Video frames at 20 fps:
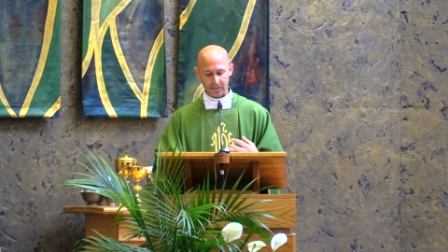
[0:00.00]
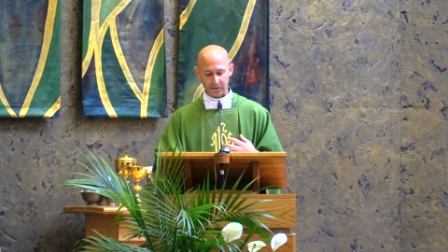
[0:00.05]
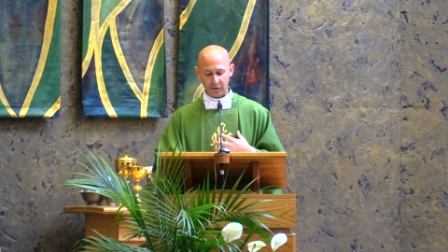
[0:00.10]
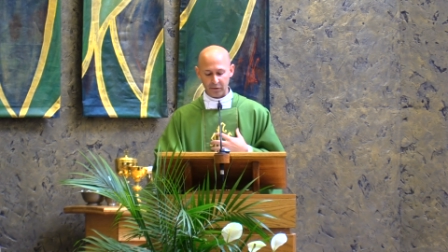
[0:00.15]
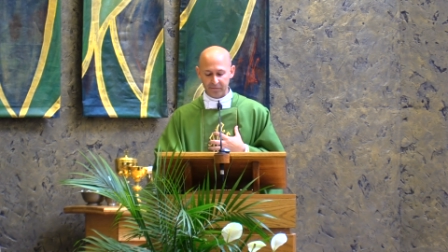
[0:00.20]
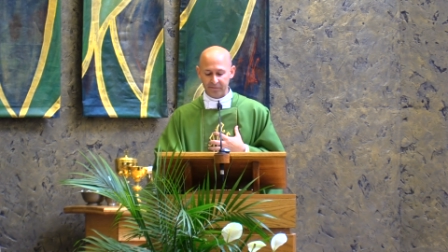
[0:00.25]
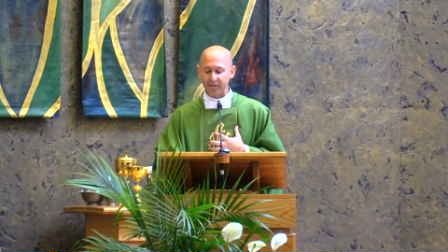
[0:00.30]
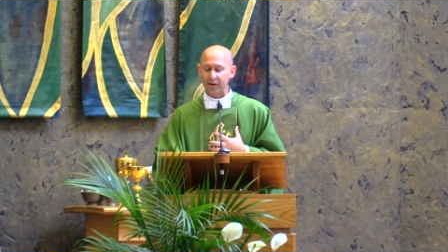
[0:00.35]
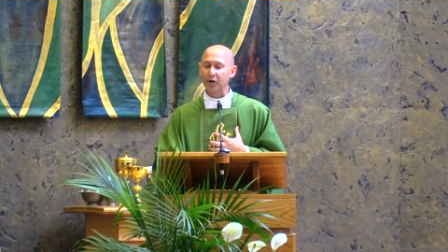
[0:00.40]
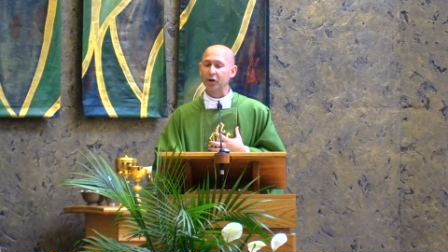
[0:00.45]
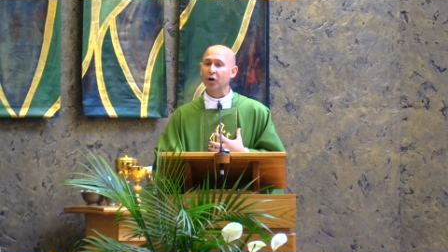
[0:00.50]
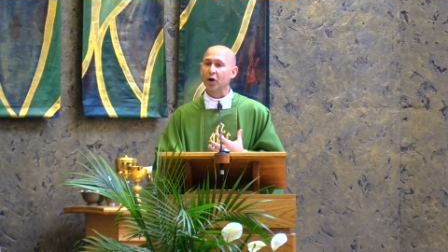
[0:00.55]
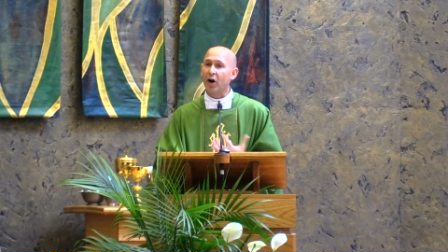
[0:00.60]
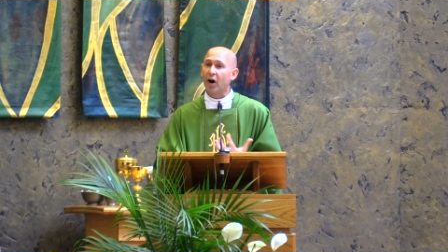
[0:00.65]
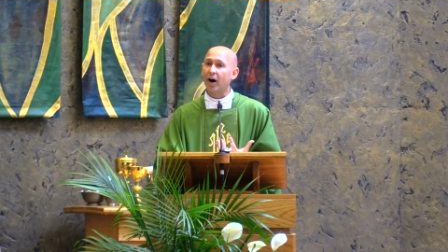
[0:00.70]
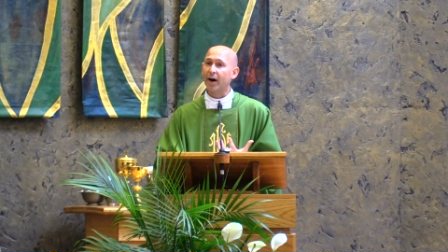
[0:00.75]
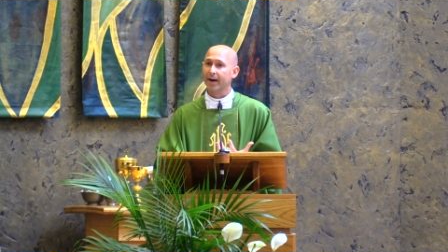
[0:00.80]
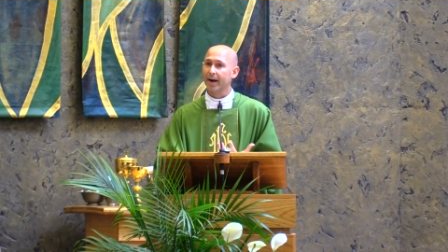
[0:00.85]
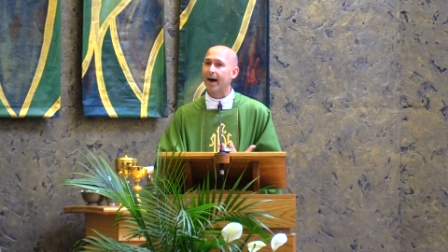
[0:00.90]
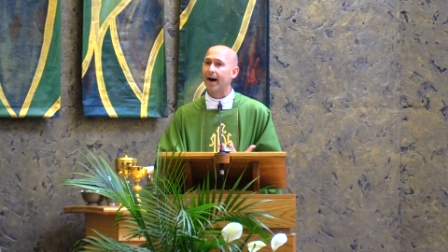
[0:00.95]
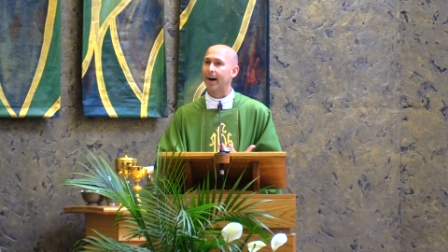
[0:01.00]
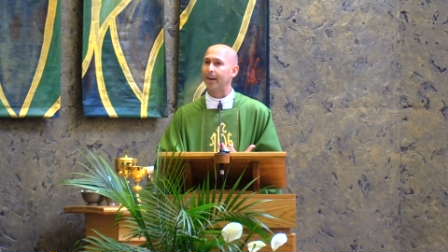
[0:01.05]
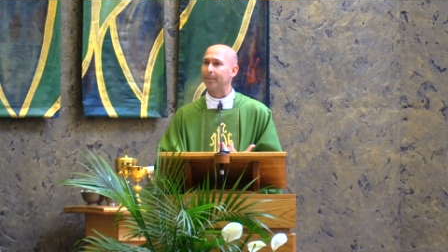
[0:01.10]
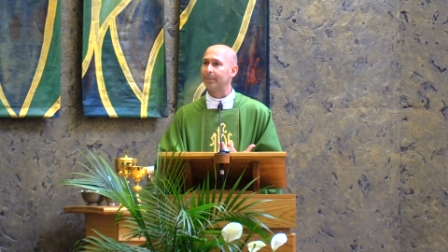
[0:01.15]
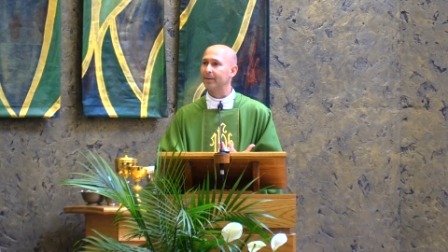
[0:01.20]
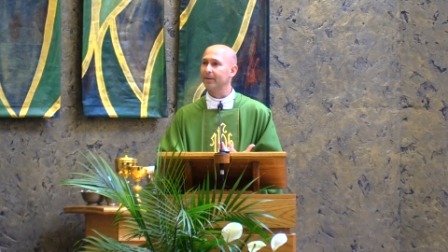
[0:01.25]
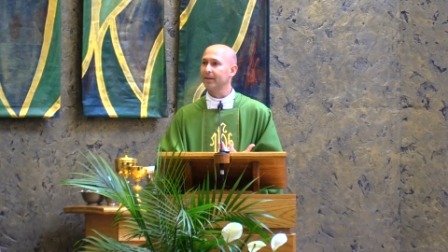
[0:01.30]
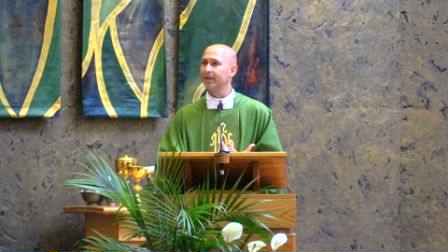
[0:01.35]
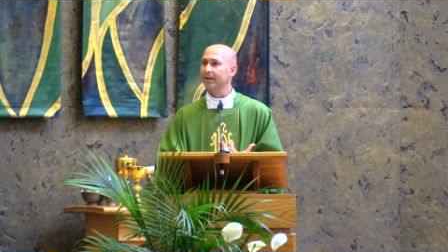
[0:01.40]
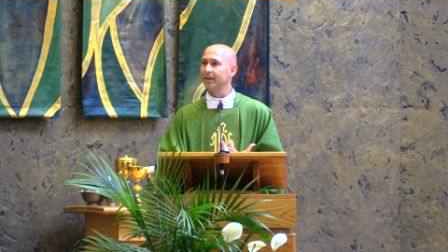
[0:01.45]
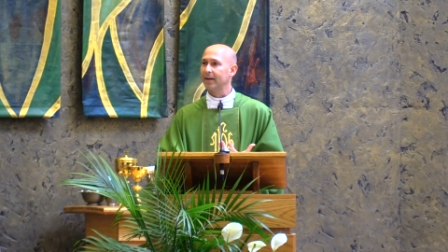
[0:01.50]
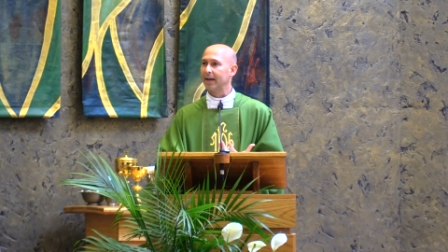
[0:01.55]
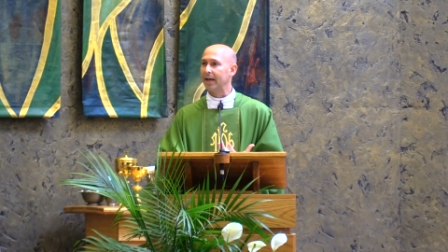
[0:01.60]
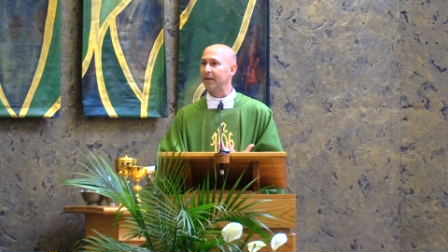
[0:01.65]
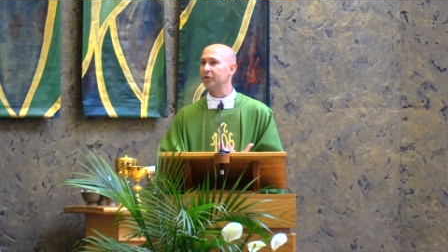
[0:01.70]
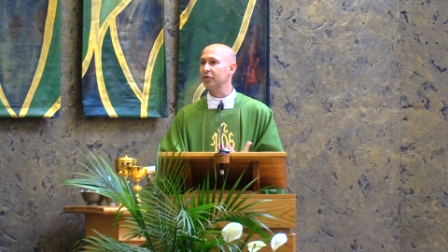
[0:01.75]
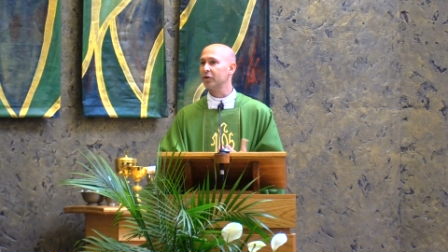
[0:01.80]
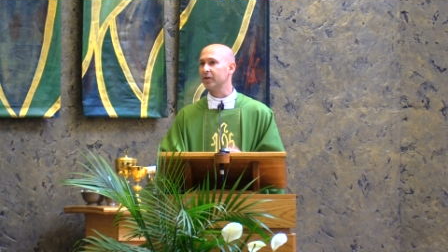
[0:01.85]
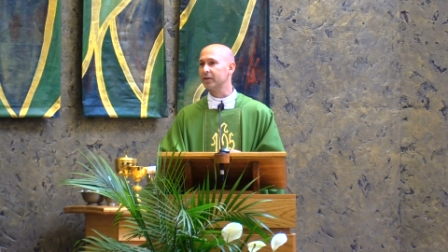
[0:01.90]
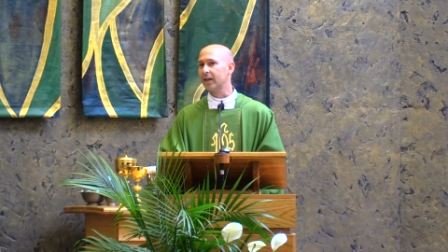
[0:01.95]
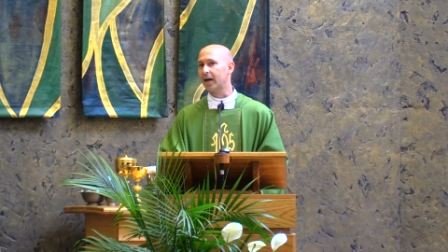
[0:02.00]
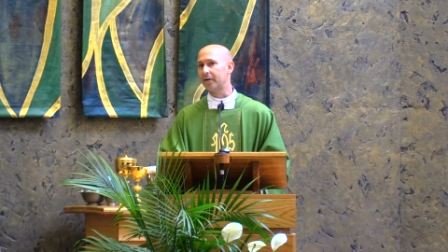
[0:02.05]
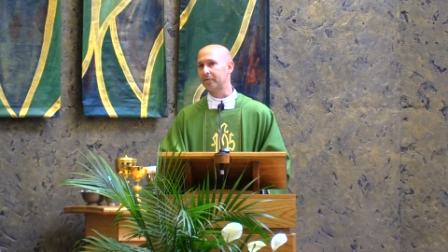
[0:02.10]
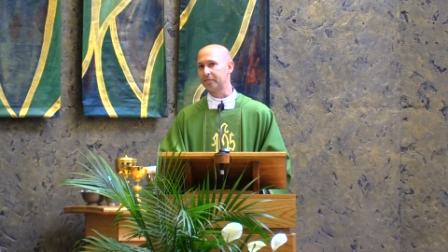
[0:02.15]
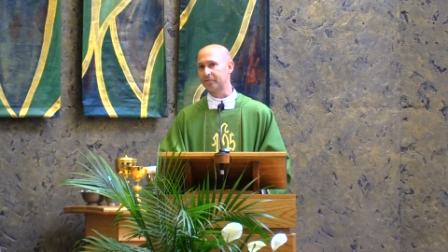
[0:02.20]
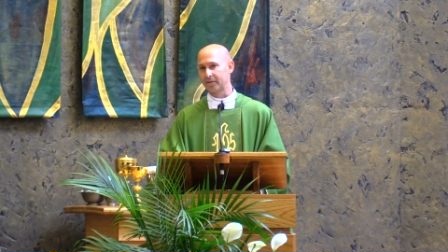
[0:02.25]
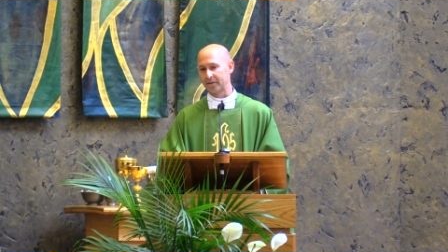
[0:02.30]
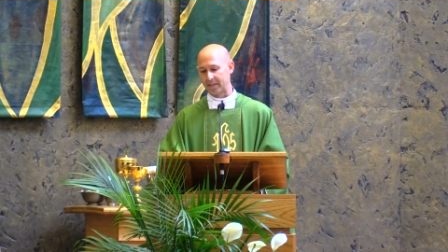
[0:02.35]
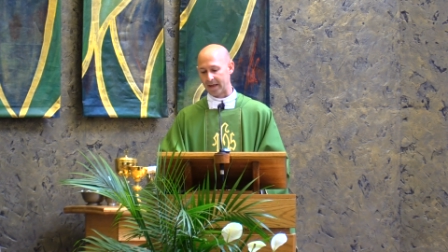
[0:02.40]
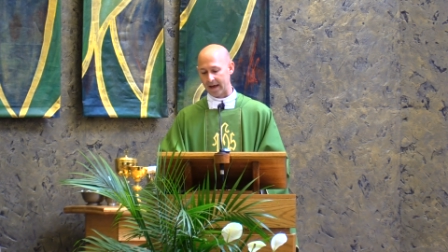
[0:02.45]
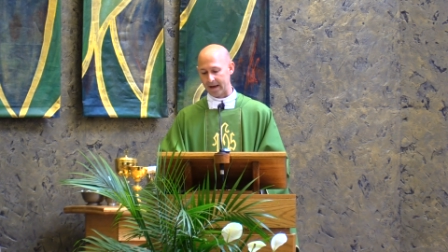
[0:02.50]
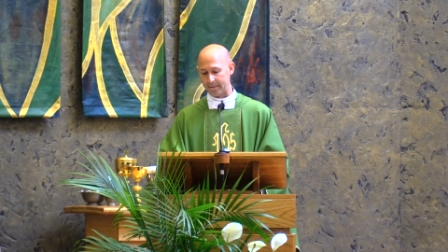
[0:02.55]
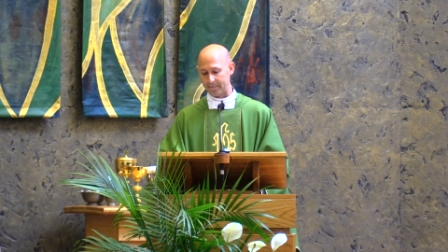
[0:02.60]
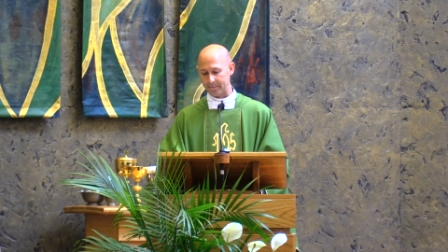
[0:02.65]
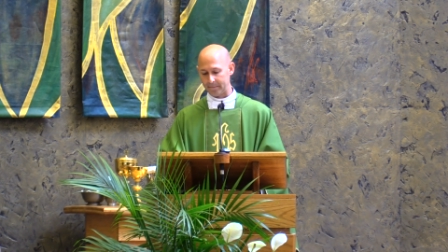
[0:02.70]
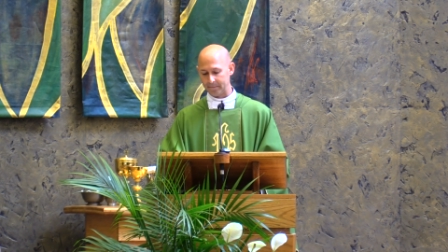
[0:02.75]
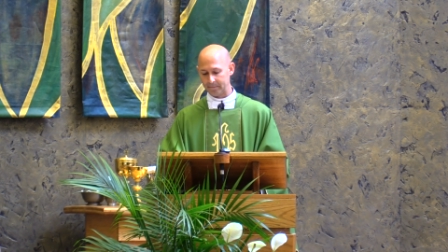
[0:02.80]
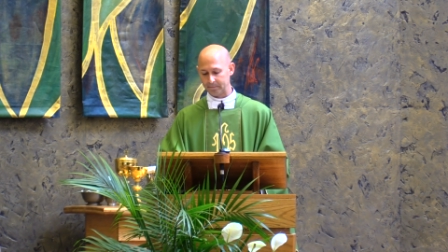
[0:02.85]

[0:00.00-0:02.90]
You feel caught up in your love for them.